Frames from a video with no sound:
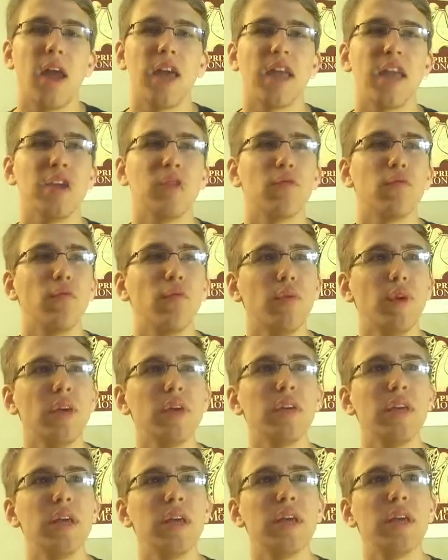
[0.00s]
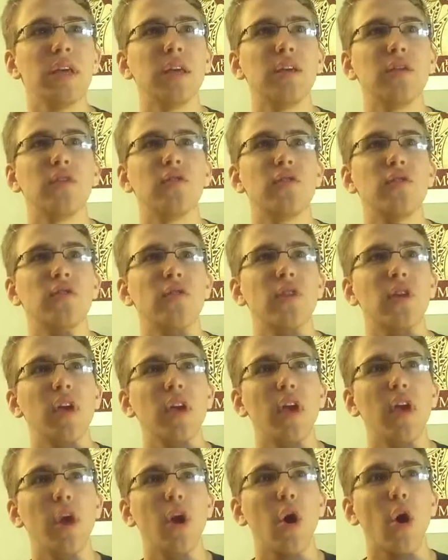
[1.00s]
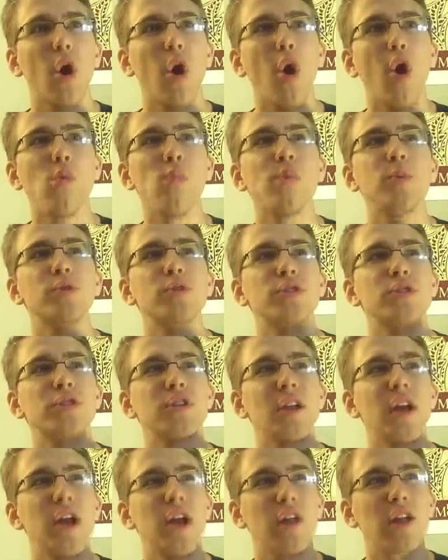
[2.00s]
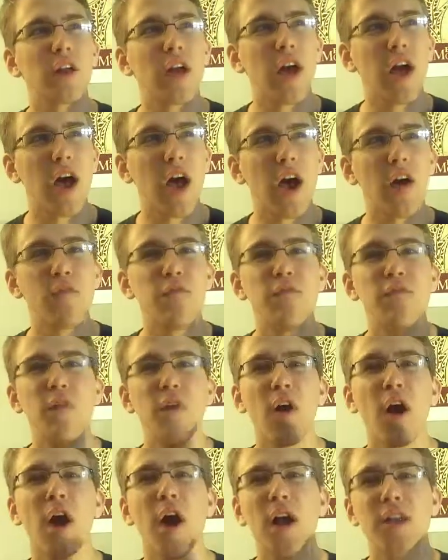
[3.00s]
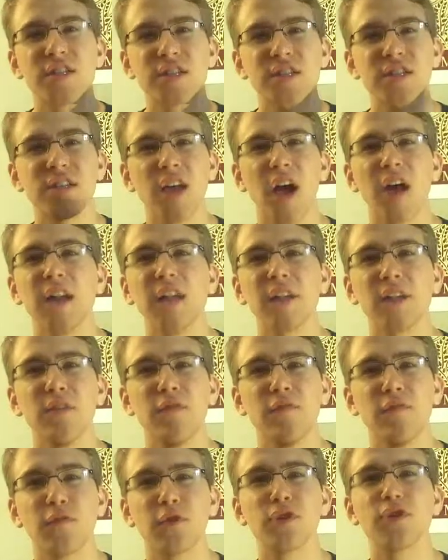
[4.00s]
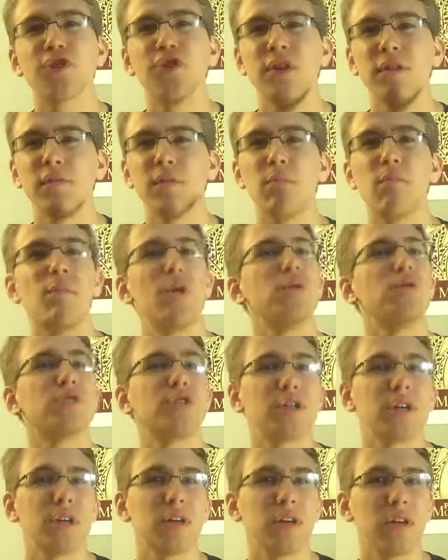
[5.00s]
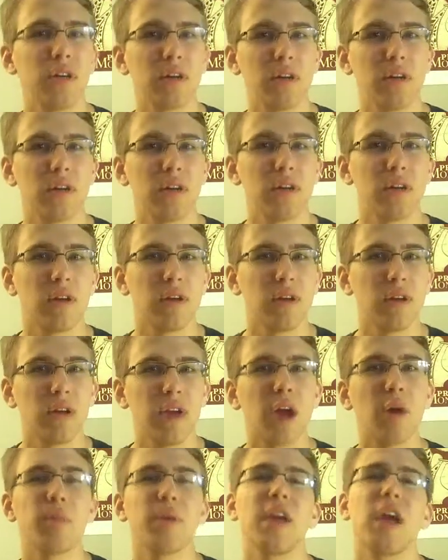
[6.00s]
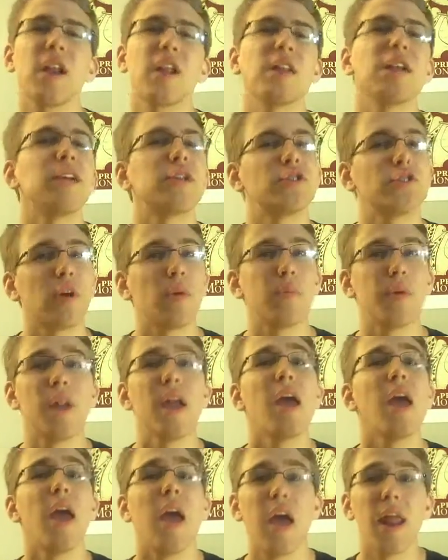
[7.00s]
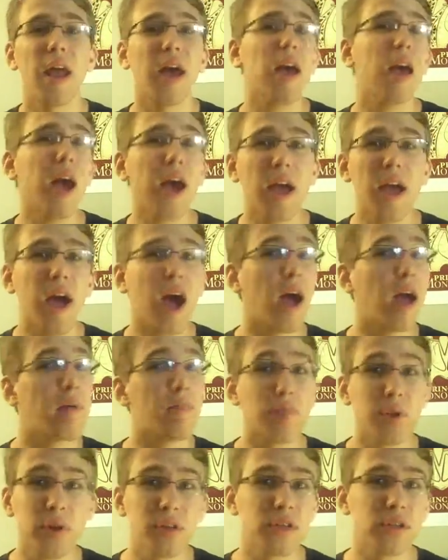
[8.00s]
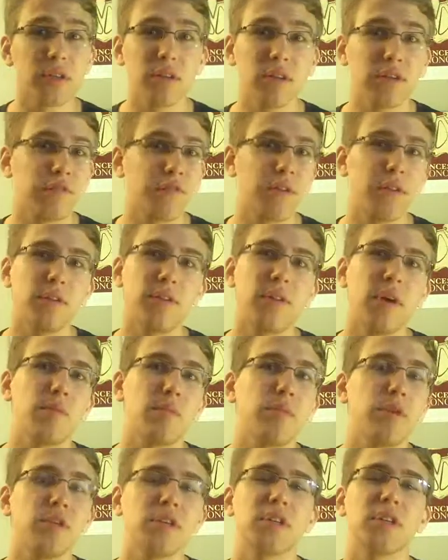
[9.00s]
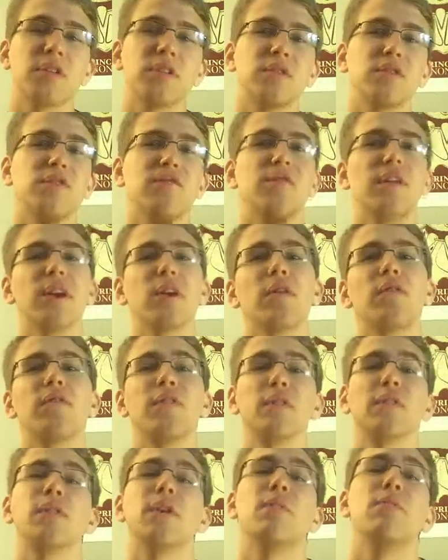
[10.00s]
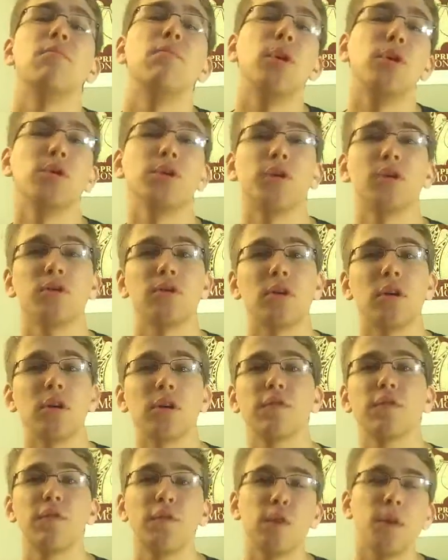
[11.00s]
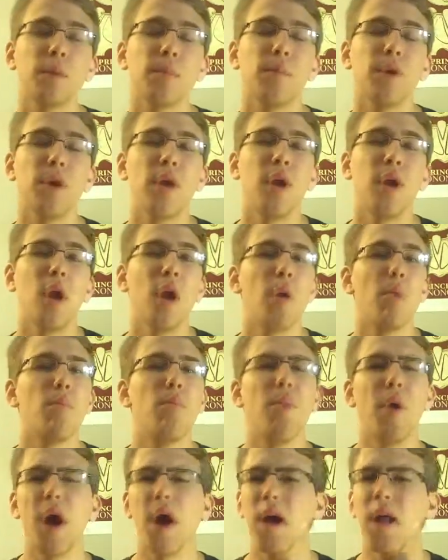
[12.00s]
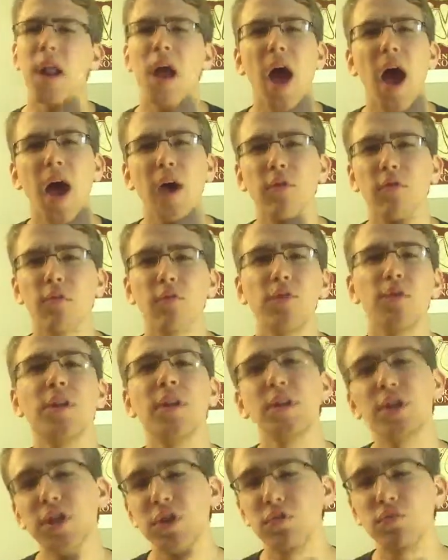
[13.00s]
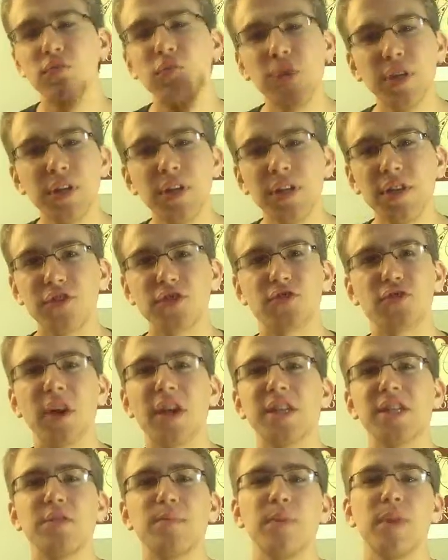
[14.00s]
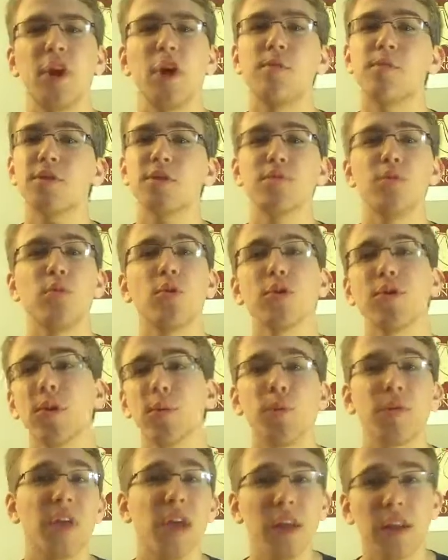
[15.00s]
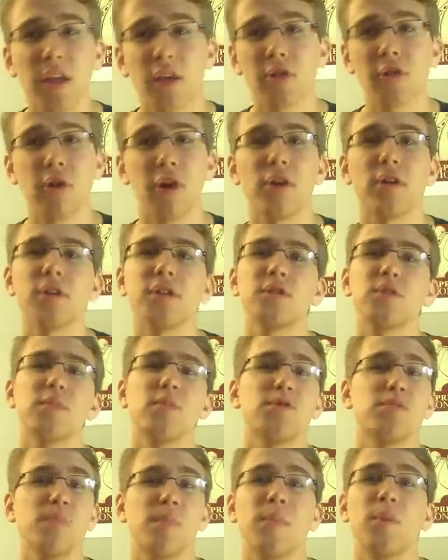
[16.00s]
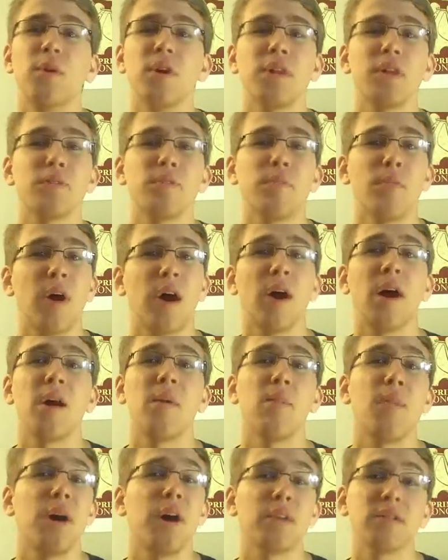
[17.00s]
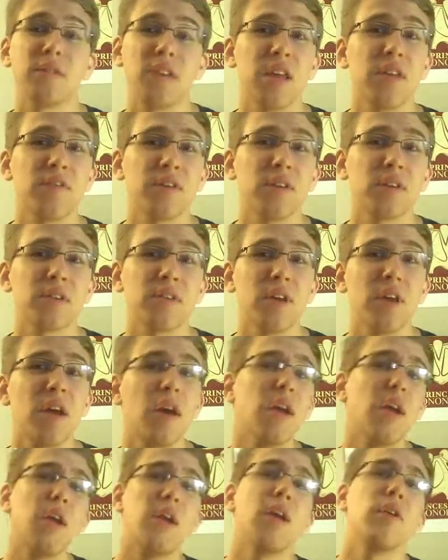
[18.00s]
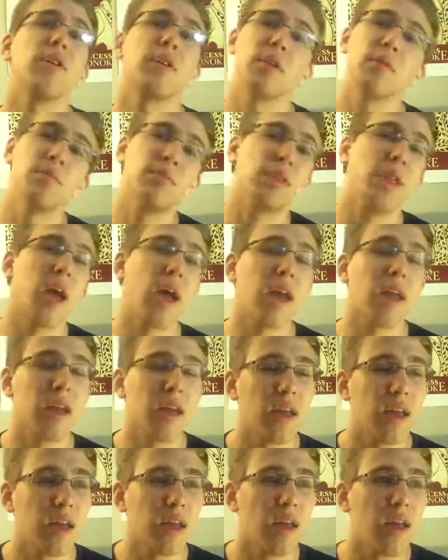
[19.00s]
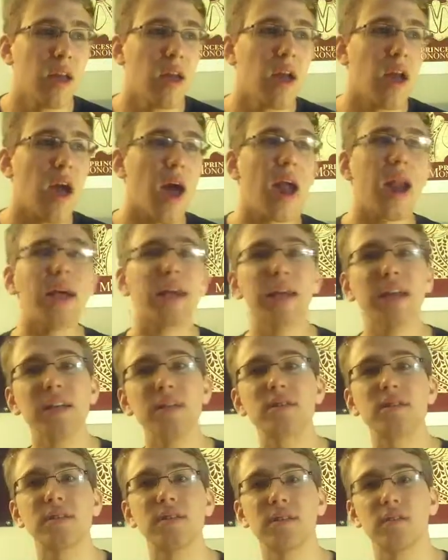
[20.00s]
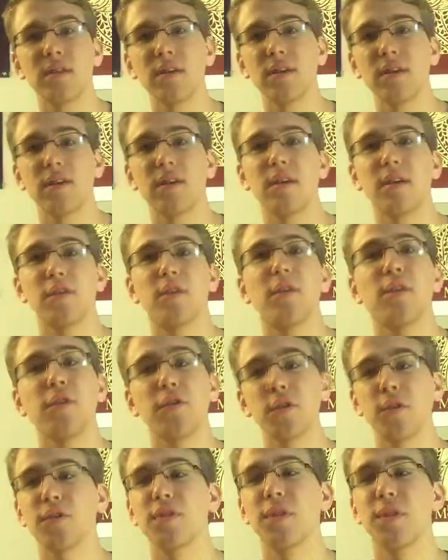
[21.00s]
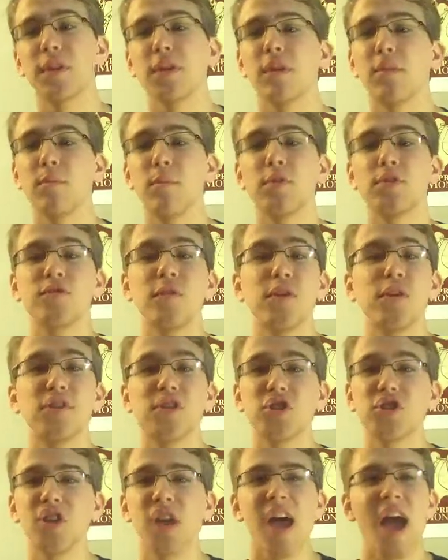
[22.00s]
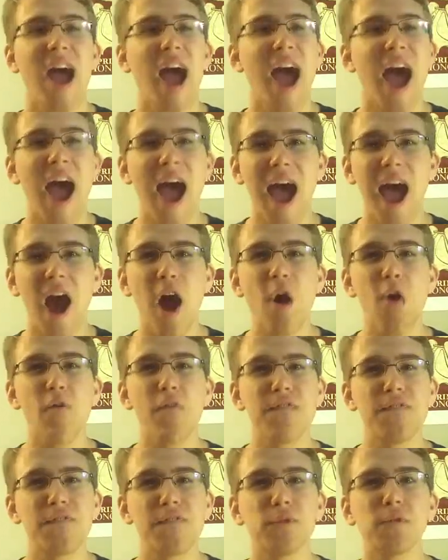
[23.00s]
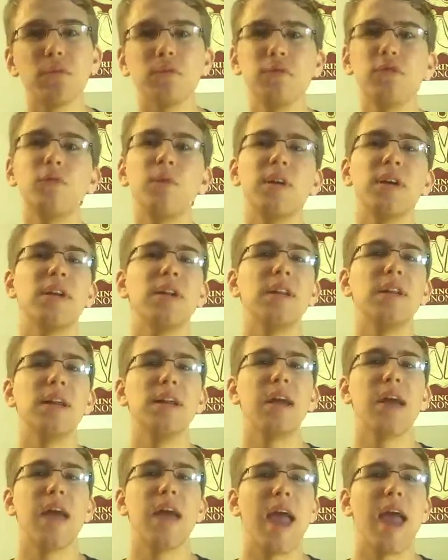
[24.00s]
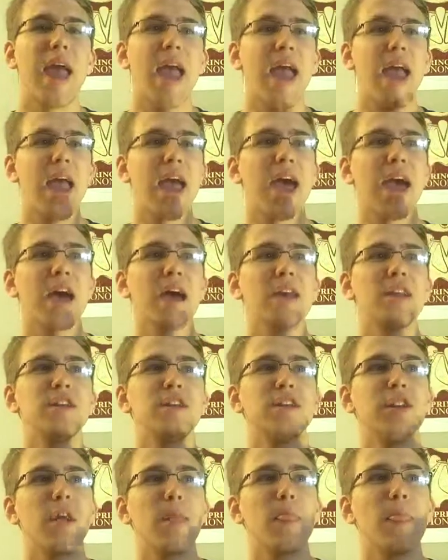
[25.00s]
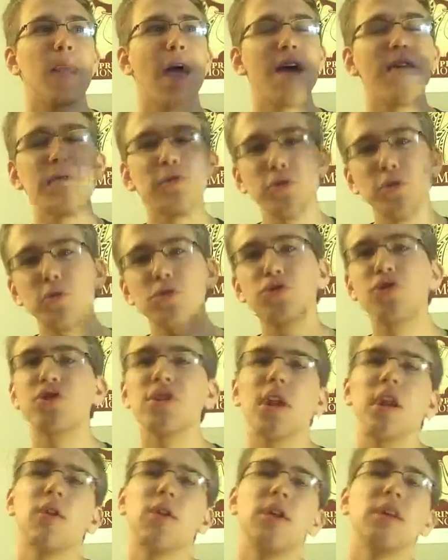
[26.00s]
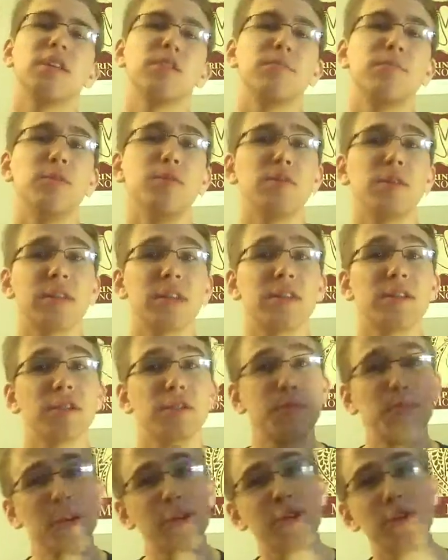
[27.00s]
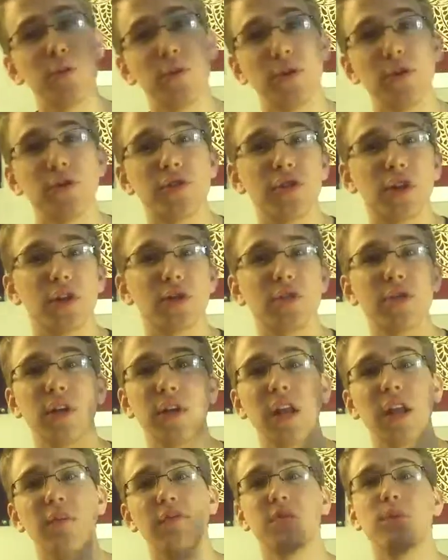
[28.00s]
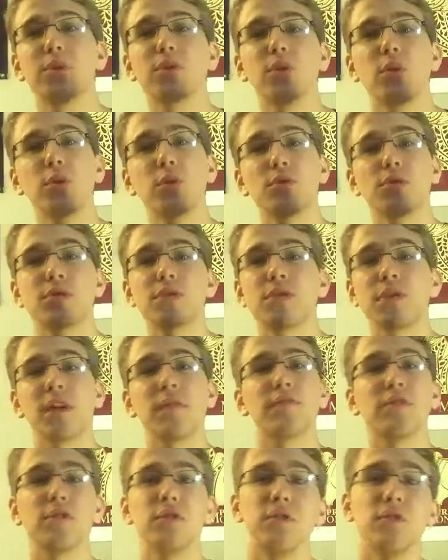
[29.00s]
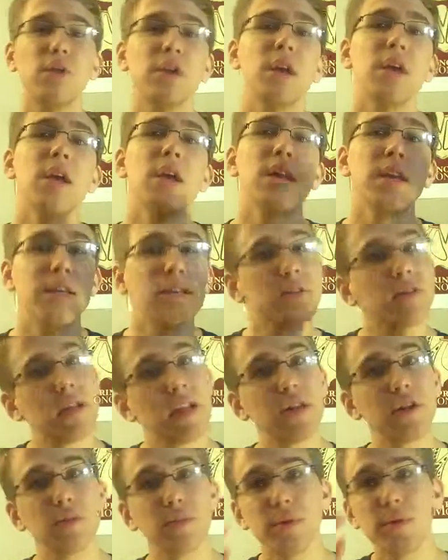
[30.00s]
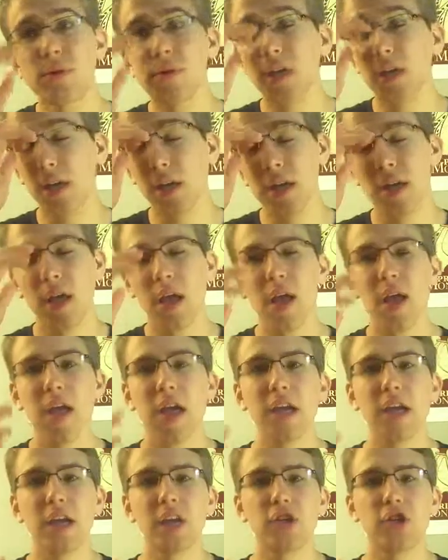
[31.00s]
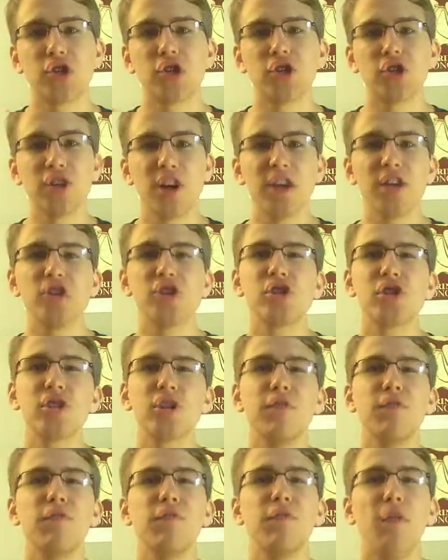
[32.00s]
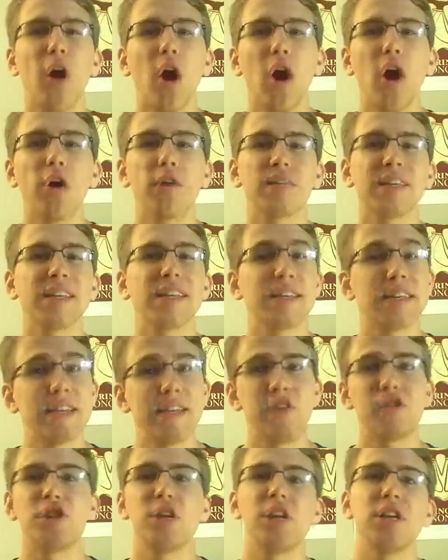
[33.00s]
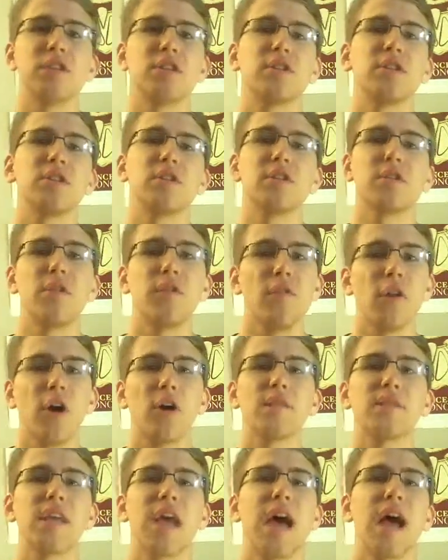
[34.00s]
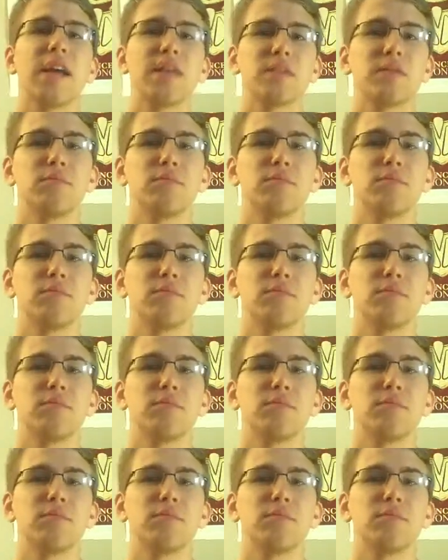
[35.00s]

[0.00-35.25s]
It really is almost a sonic version of emotion coming out of that trumpet. And I personally feel that music is a very, very emotional art form. But it really strikes me almost more than with any other artist with Miles Davis hearing him play. And I guess the third thing, most of all, is just how fluid and evolutionary his music is, especially when you start to look at it from his older stuff to his later music. It changes and evolves as he changes and evolves as a